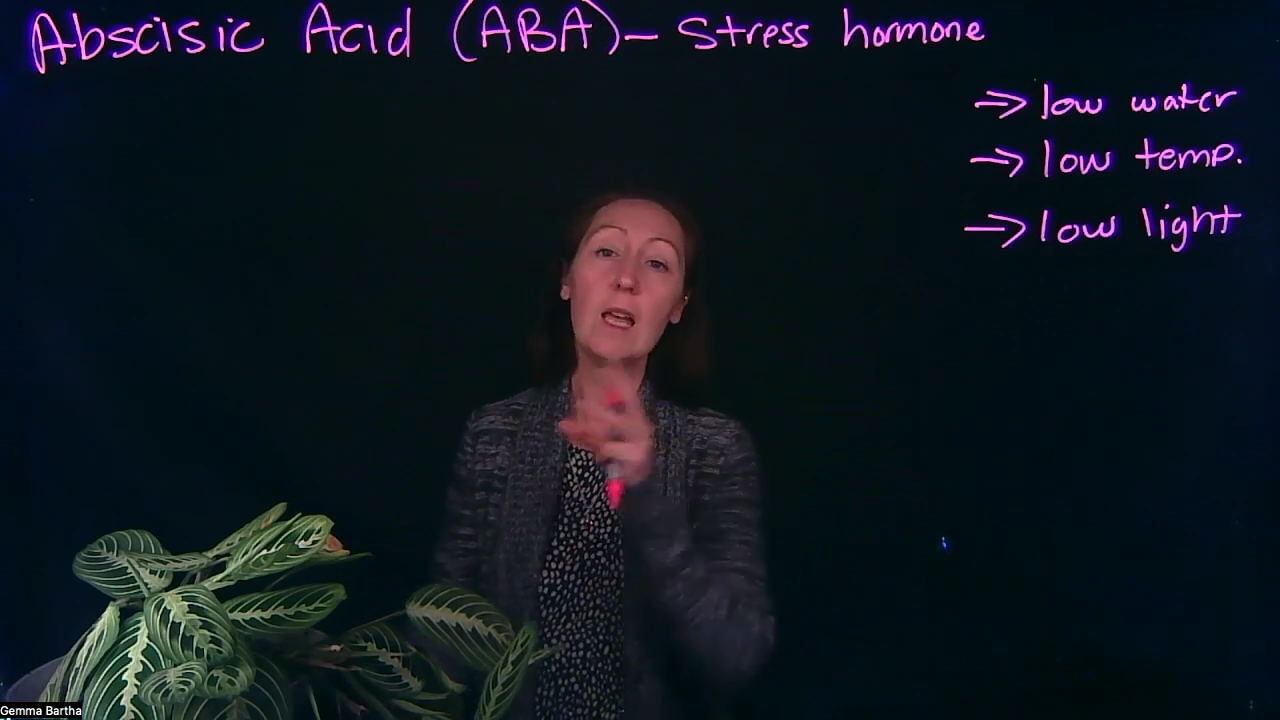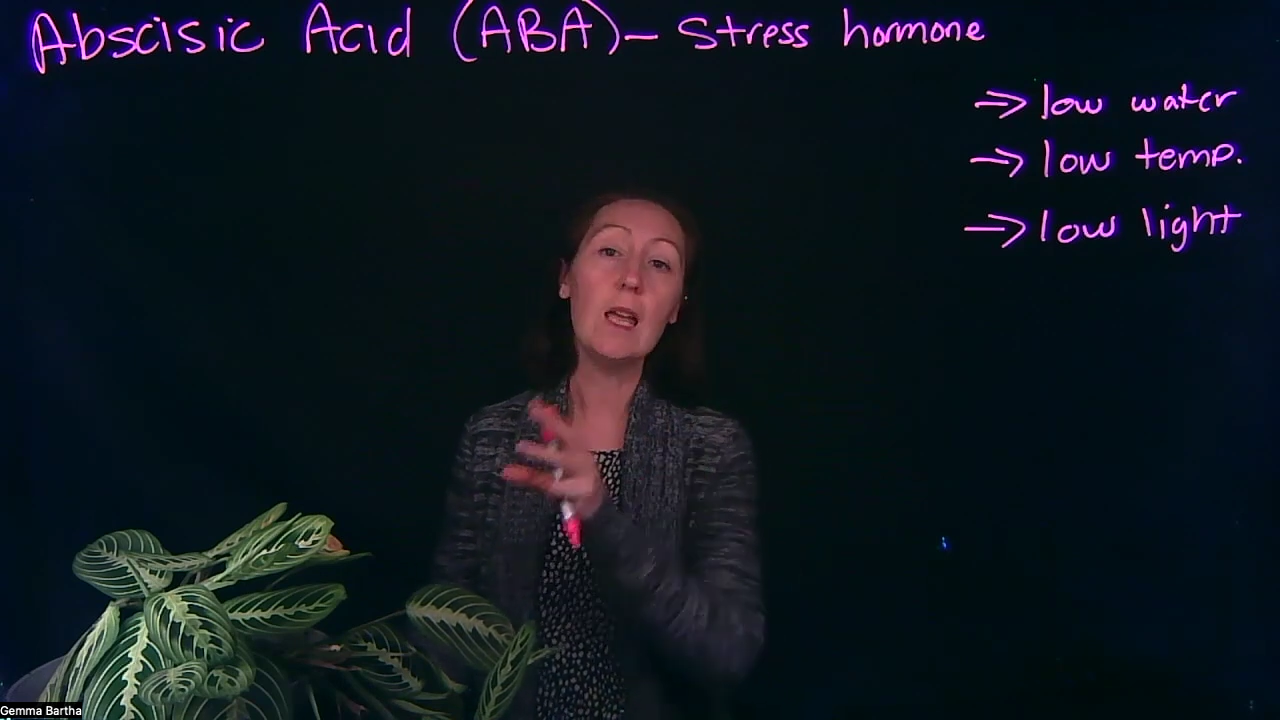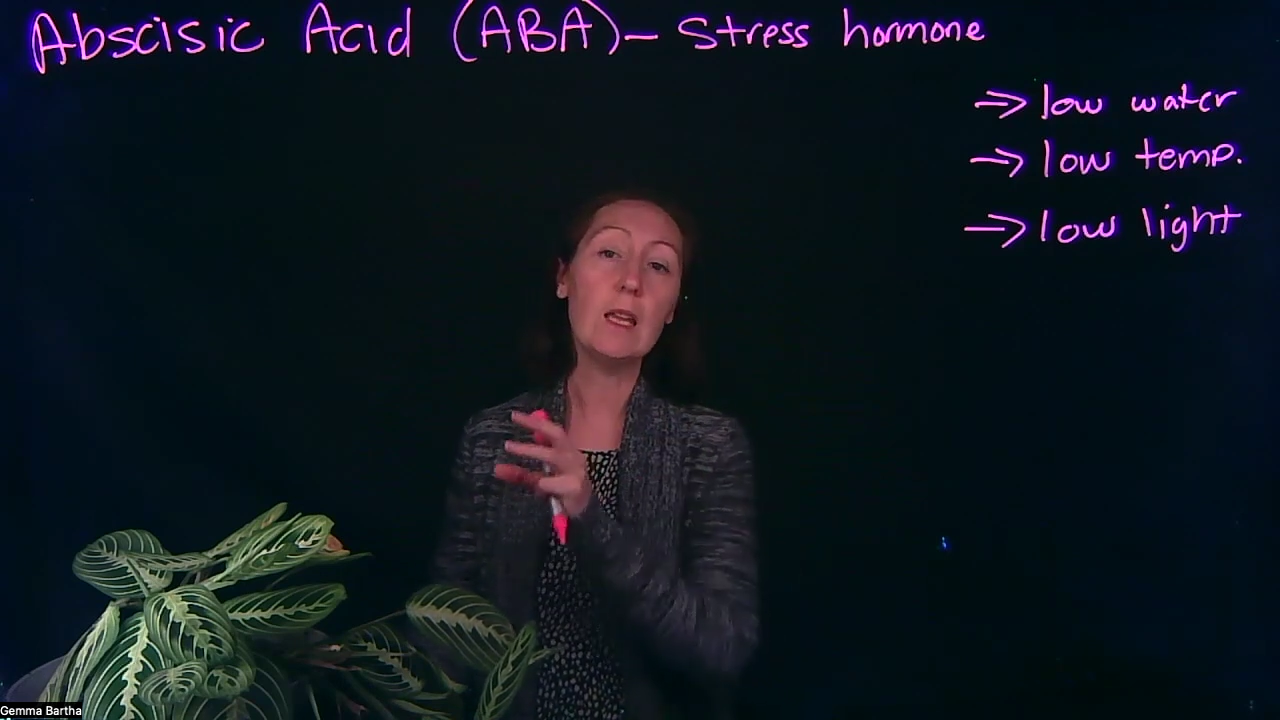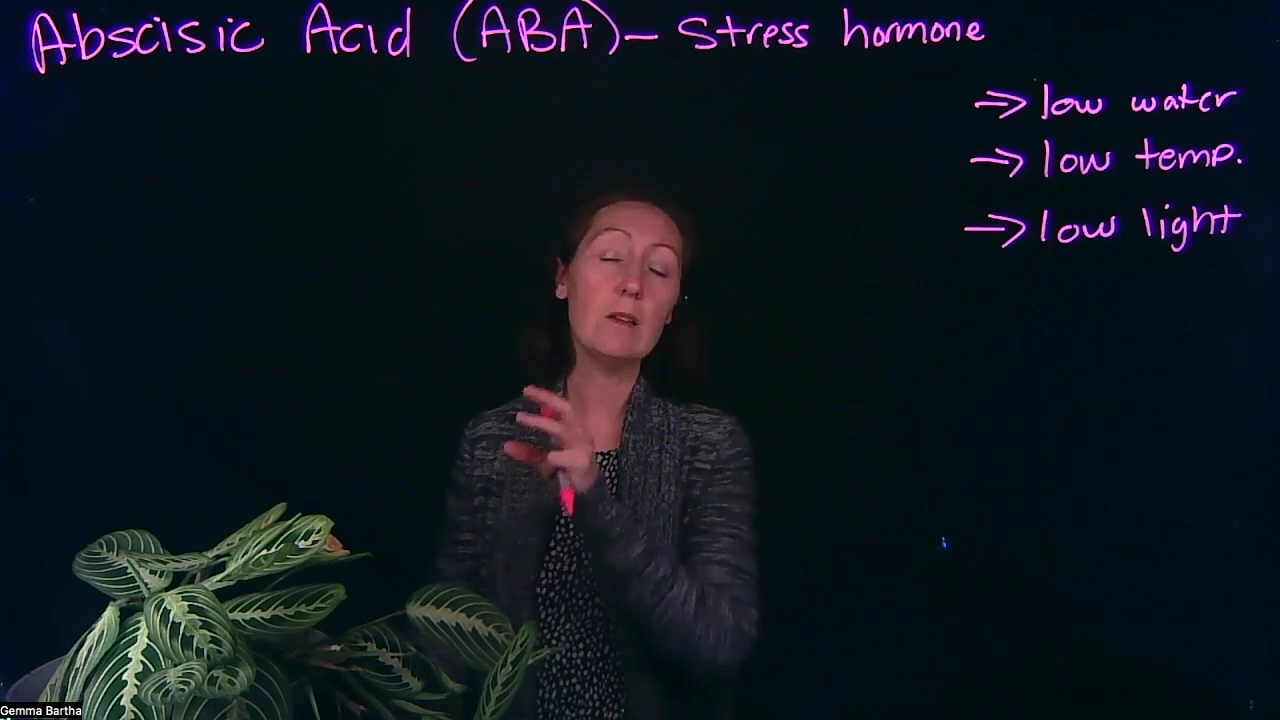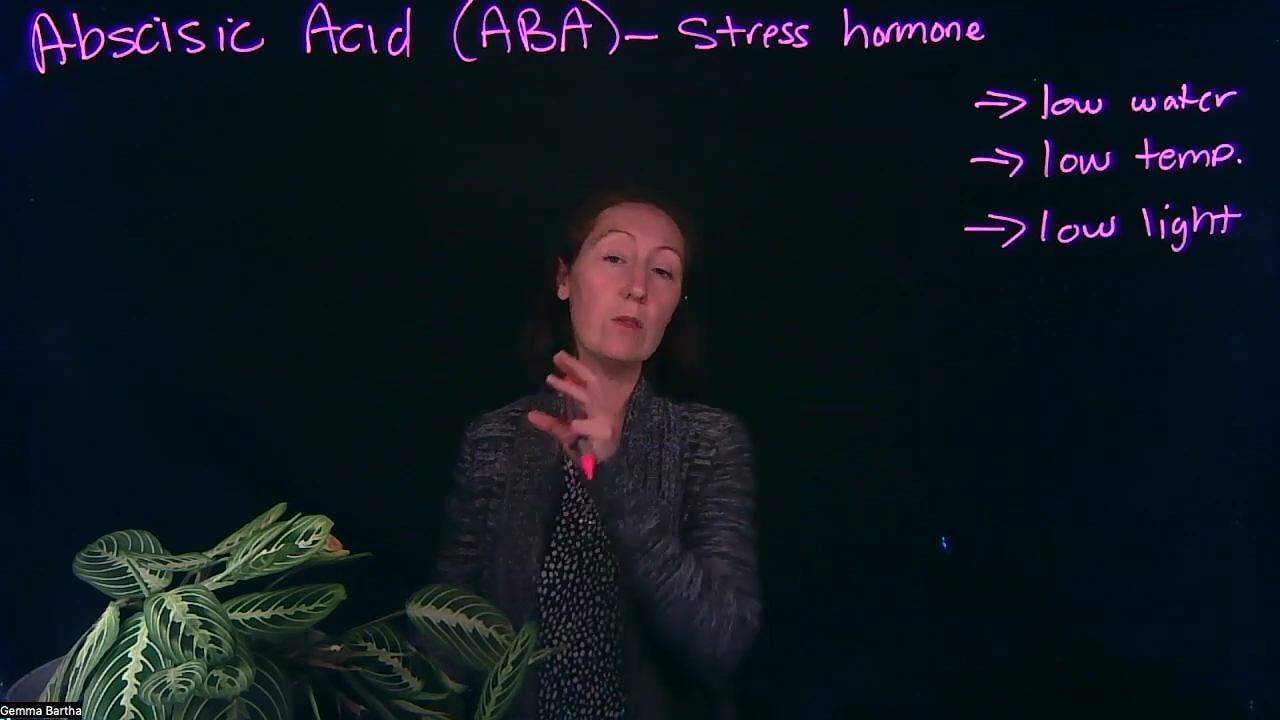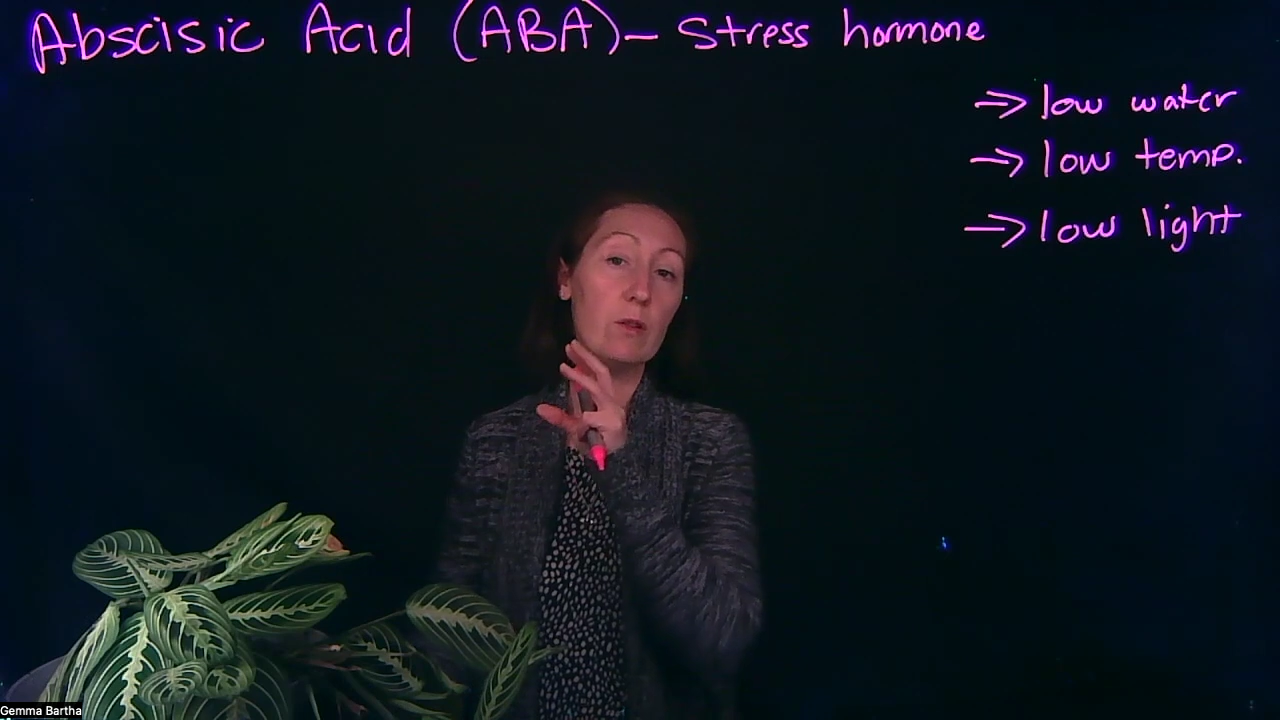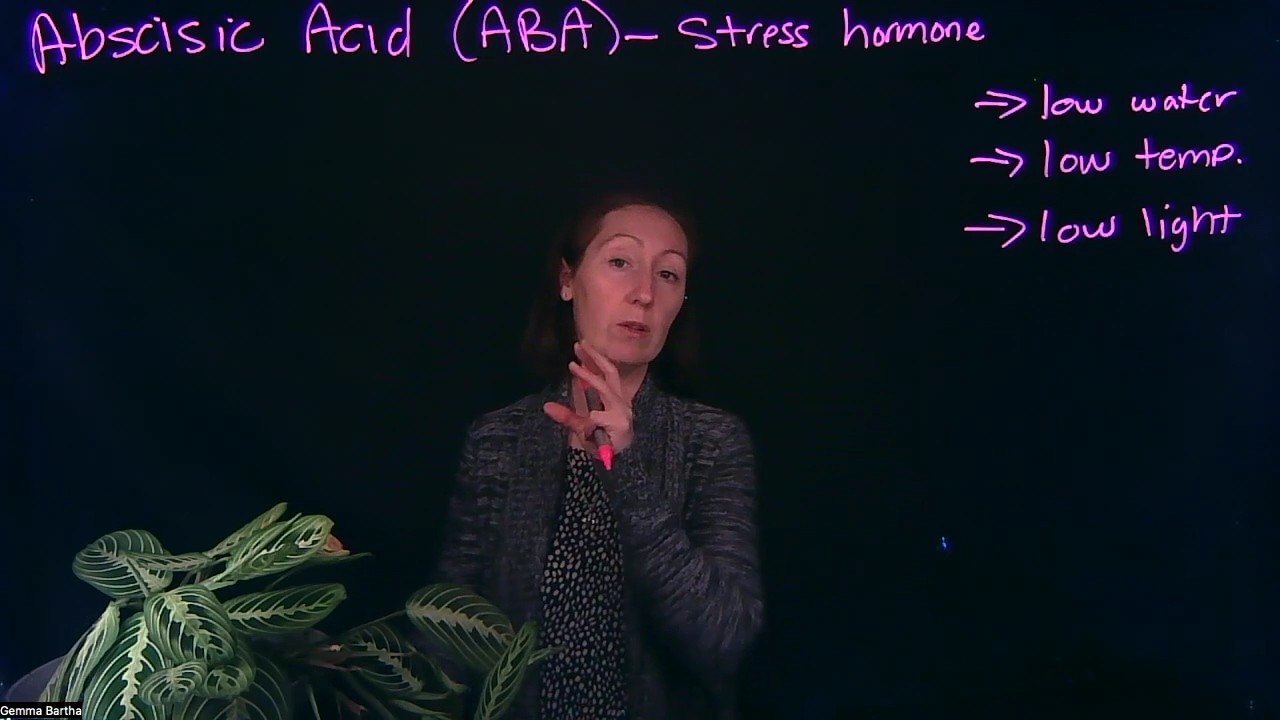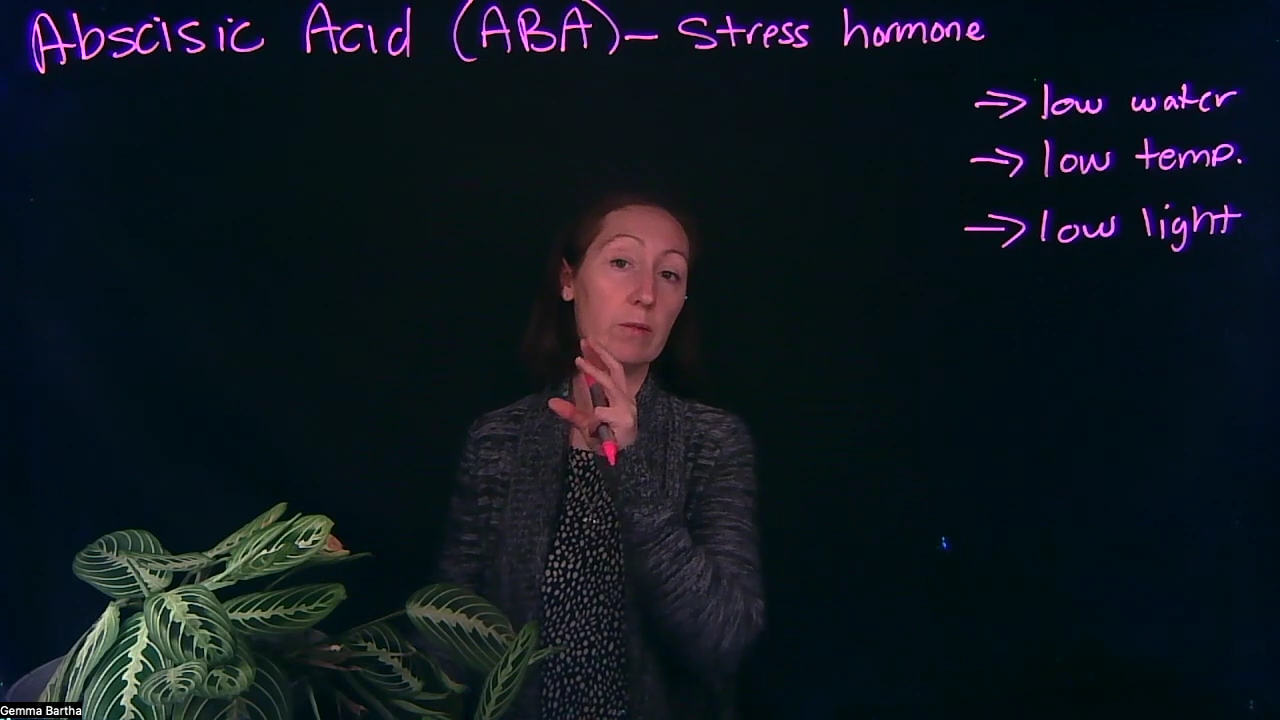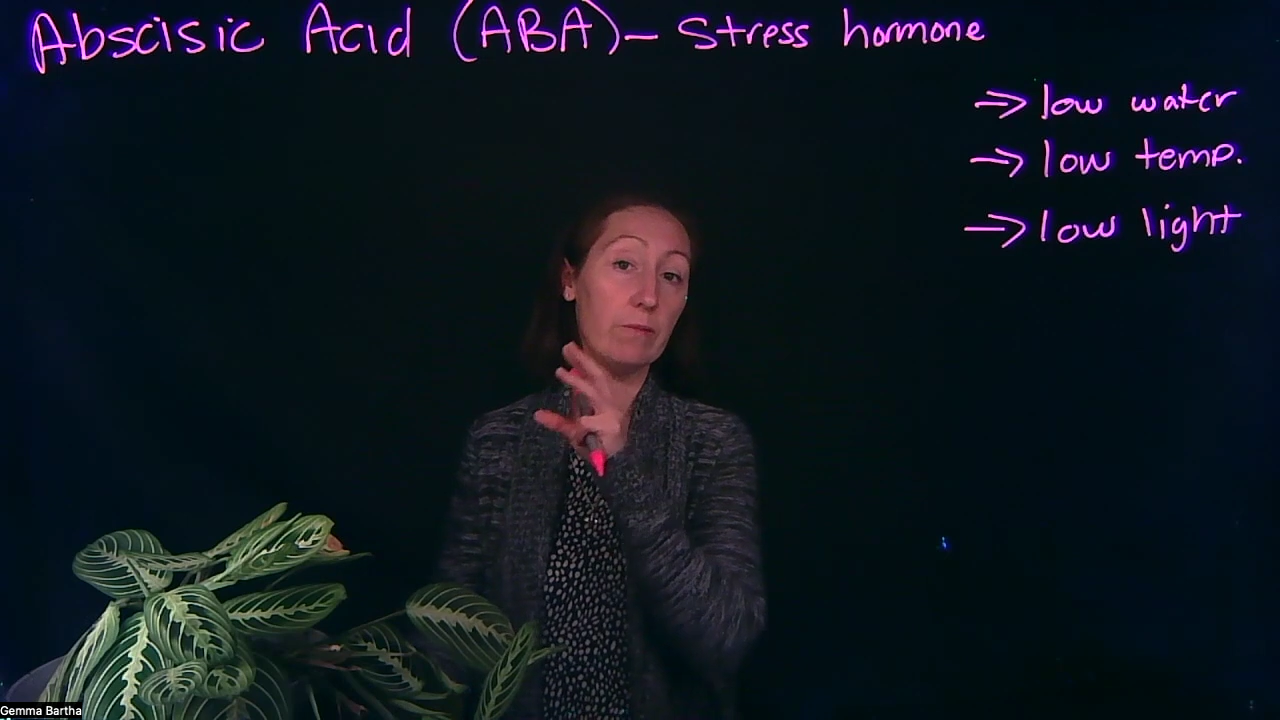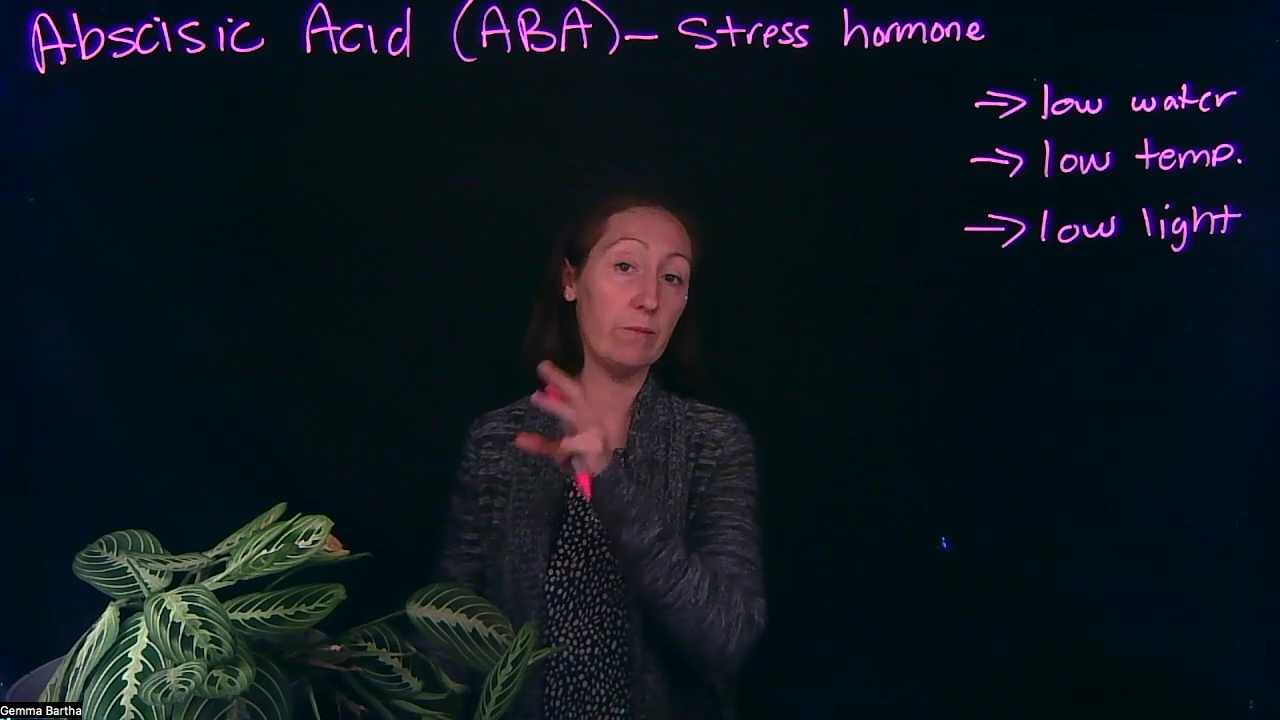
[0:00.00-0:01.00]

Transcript: in the